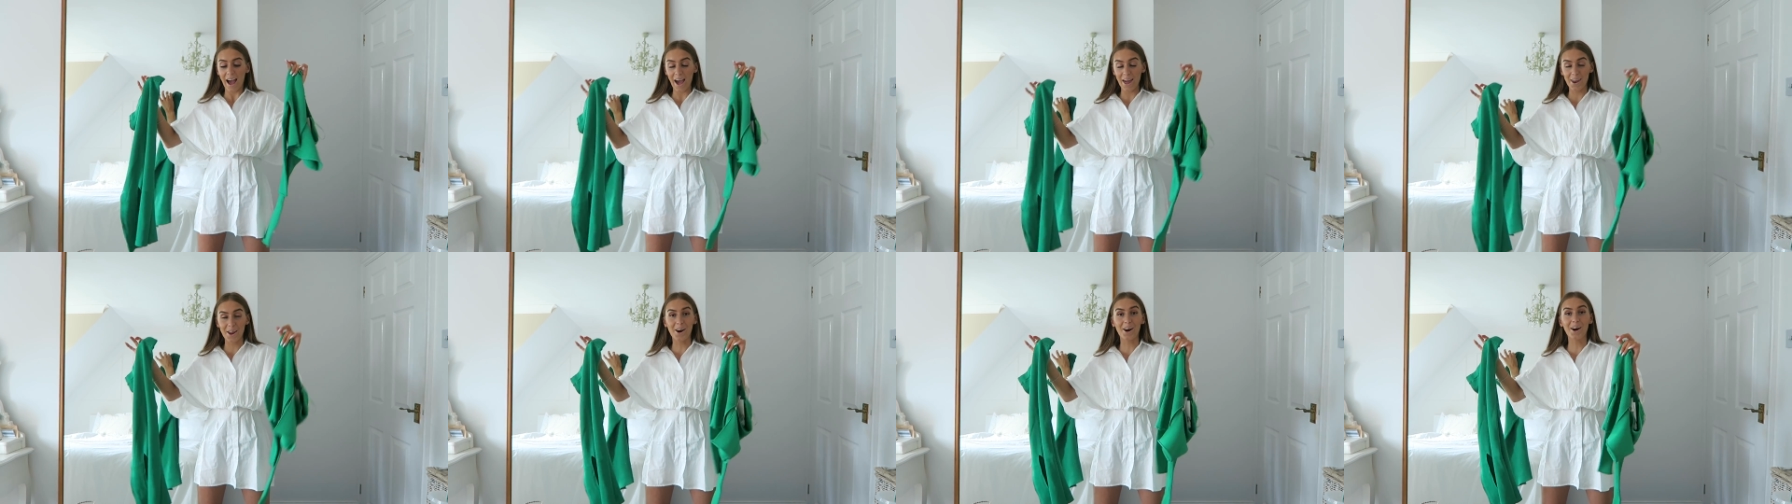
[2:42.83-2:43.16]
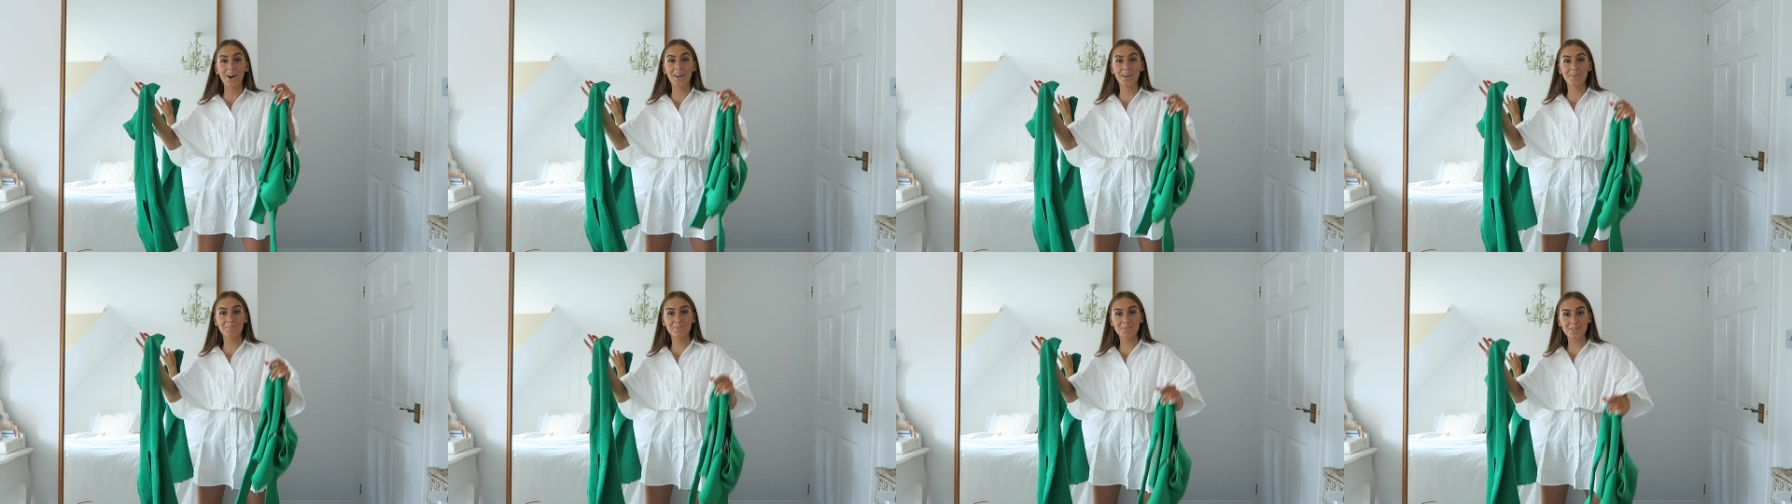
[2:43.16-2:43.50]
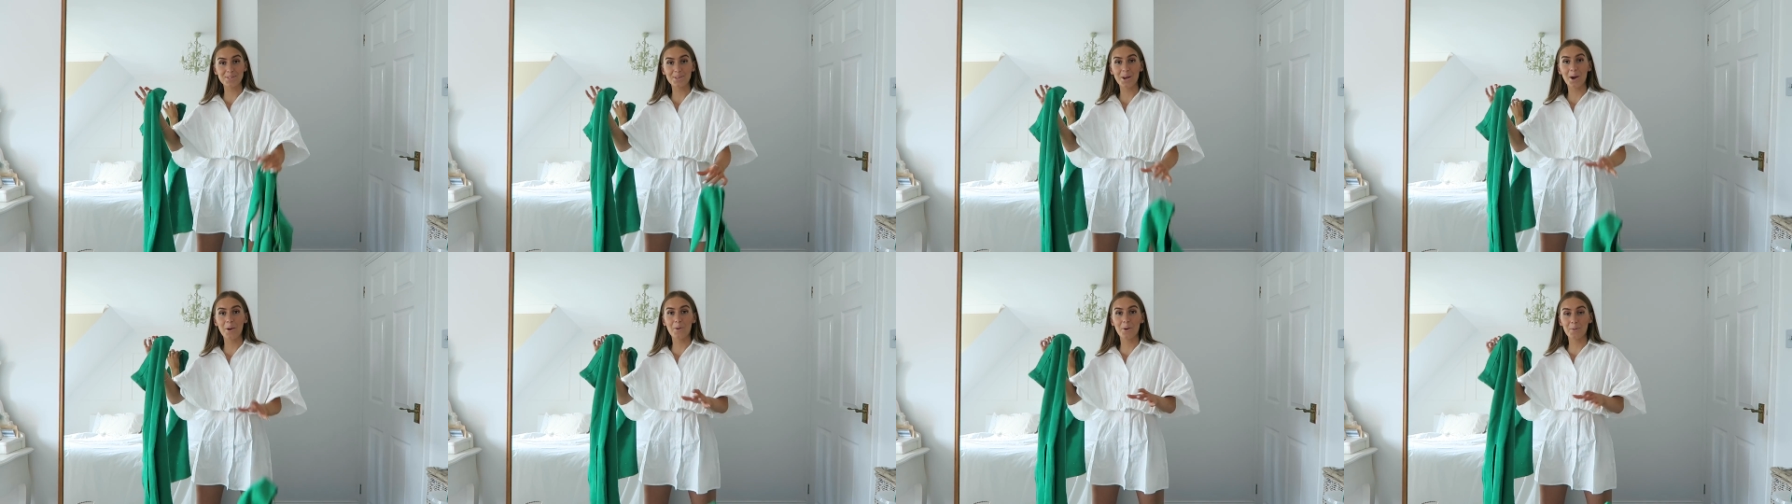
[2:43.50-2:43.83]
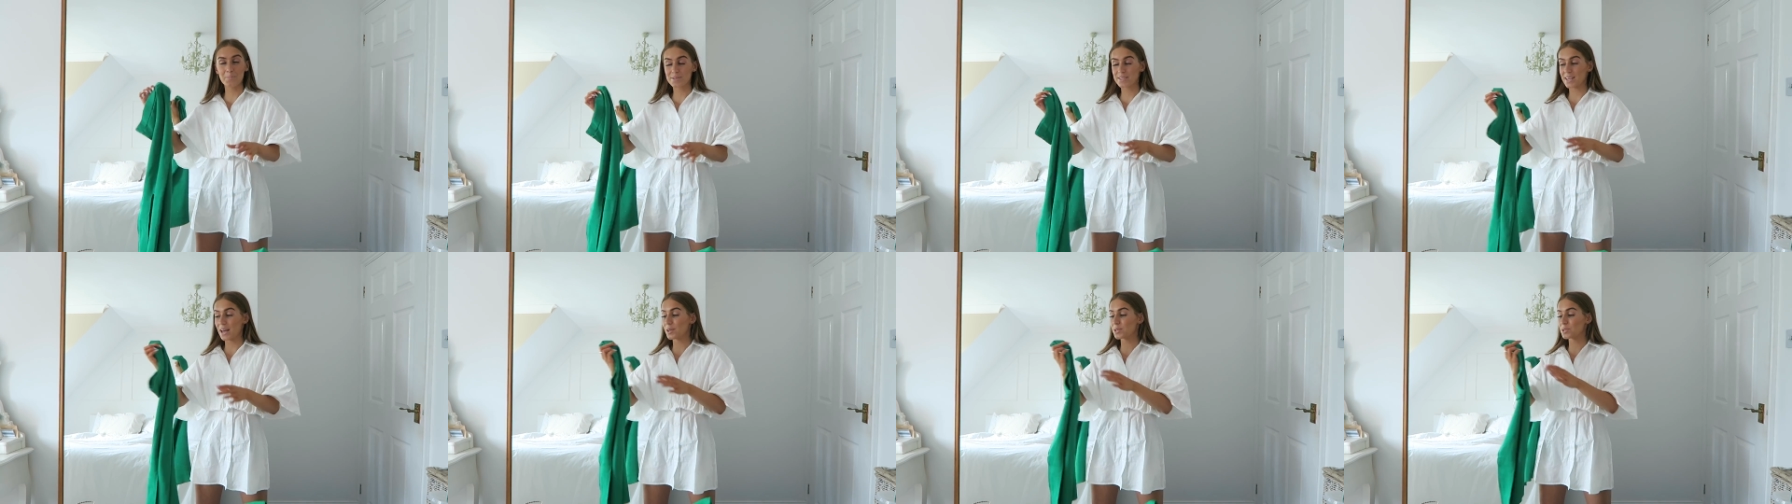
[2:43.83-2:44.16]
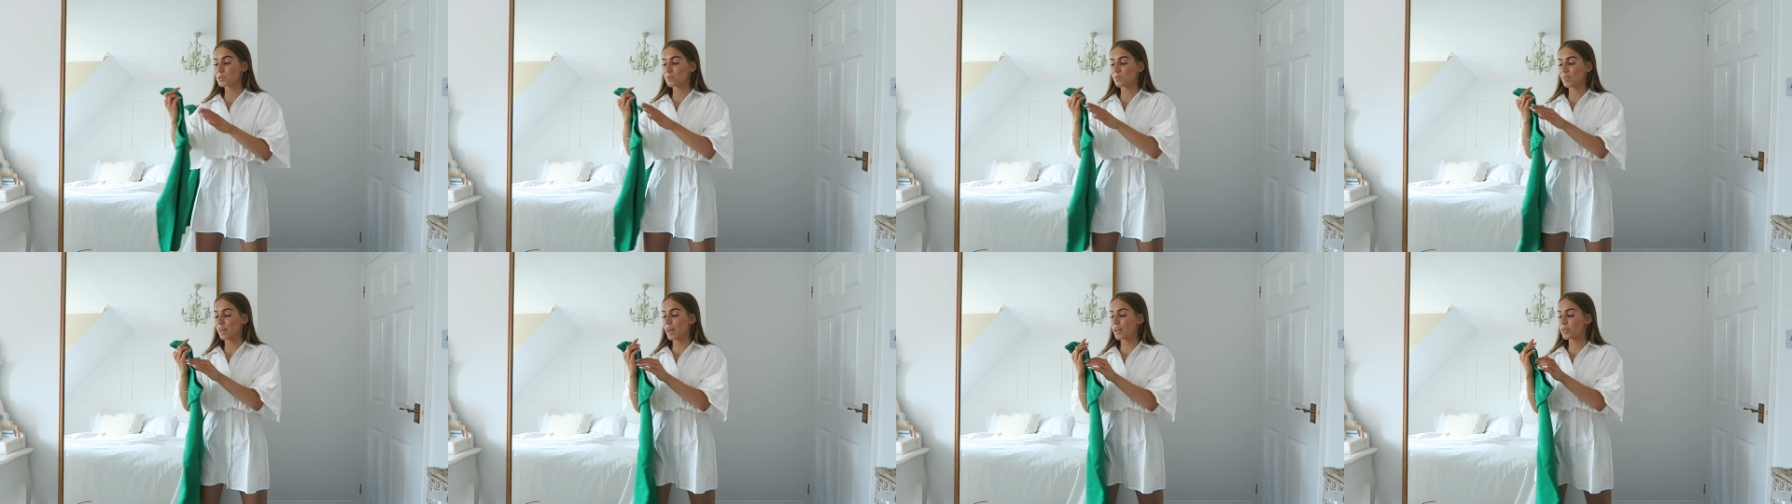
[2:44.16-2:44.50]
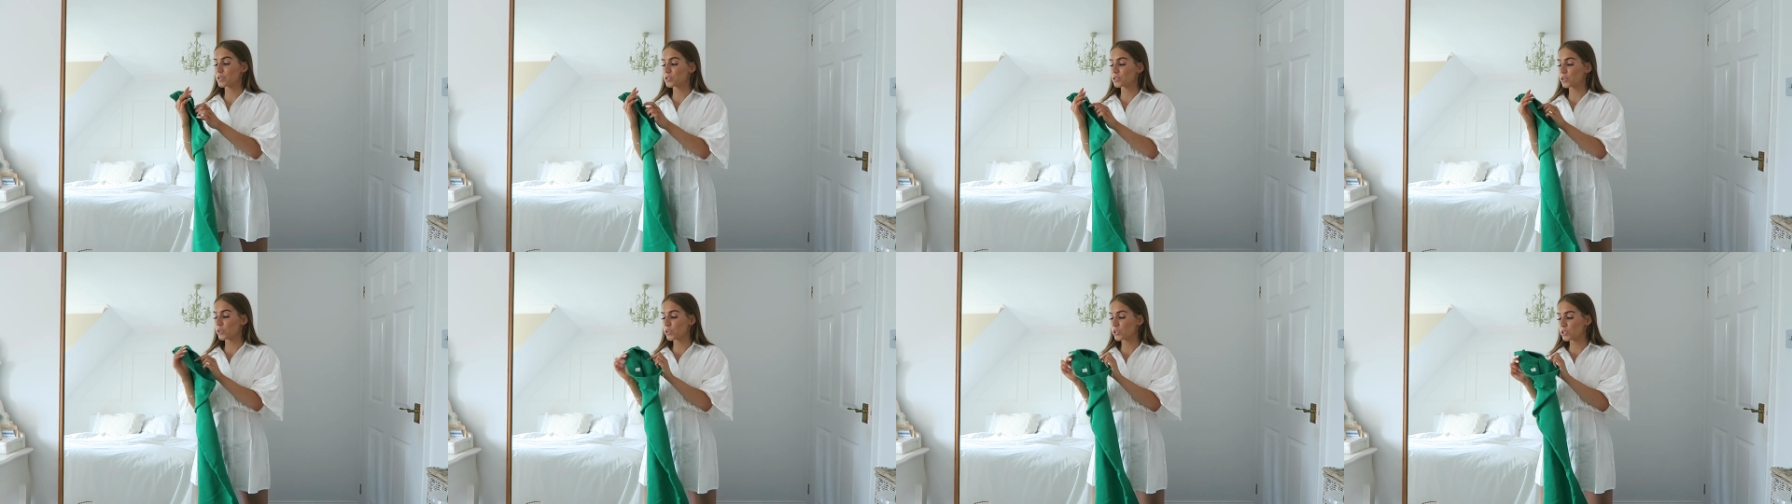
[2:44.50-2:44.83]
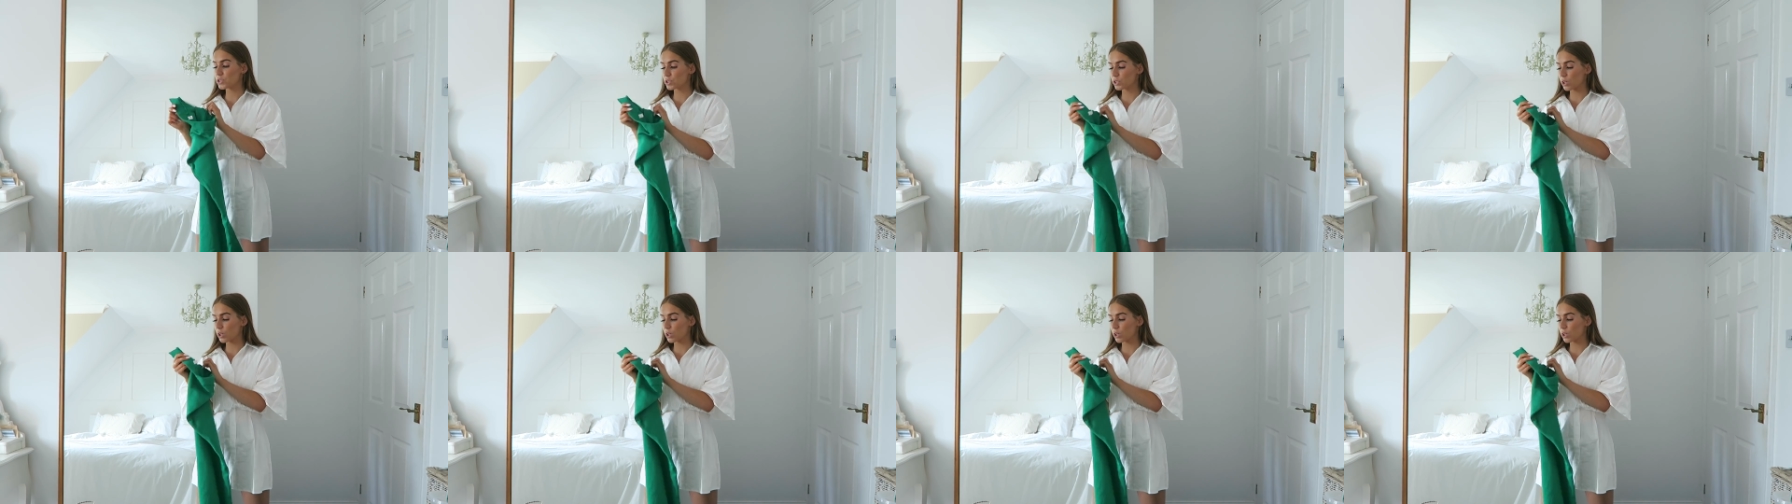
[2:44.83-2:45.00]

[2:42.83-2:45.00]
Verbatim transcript: and I am so obsessed with this. So the